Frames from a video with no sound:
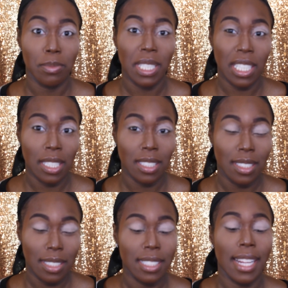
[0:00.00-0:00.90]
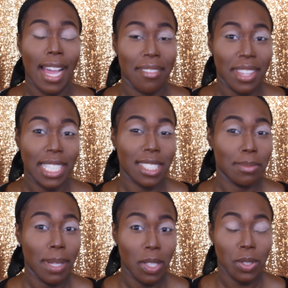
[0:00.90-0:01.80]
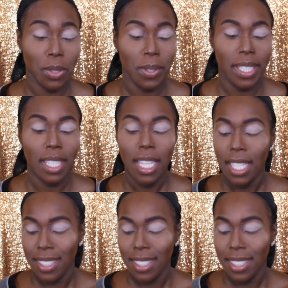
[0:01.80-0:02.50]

because it doesn't have that smell to it.